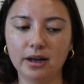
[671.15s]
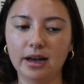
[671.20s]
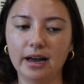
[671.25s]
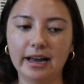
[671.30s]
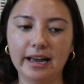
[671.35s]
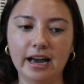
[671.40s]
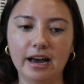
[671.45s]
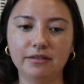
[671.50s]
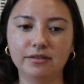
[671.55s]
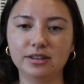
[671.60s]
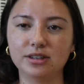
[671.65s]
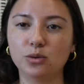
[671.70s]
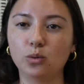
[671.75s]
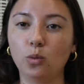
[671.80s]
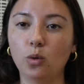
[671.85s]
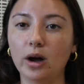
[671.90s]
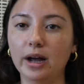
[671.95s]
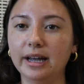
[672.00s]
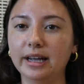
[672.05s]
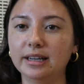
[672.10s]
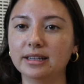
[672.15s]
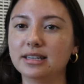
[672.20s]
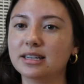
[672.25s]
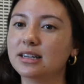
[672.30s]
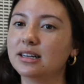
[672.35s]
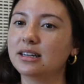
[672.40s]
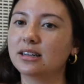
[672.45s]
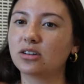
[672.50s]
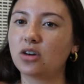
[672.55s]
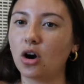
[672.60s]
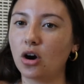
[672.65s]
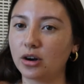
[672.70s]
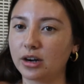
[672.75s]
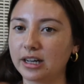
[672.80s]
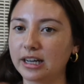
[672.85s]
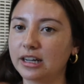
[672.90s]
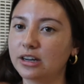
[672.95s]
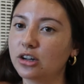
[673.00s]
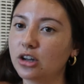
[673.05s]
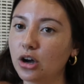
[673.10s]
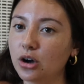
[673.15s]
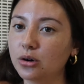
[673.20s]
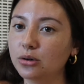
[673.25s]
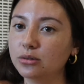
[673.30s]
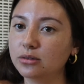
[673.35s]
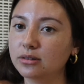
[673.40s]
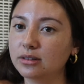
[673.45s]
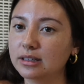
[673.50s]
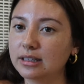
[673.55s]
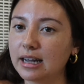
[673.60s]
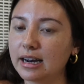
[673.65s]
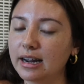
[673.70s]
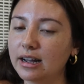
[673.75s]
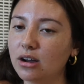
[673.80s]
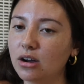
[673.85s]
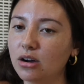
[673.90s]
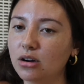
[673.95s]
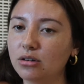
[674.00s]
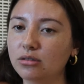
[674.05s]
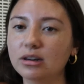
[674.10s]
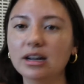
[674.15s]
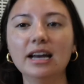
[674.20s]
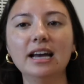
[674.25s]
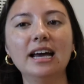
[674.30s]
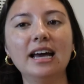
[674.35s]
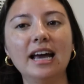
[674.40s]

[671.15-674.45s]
I have this white cardigan coat that I own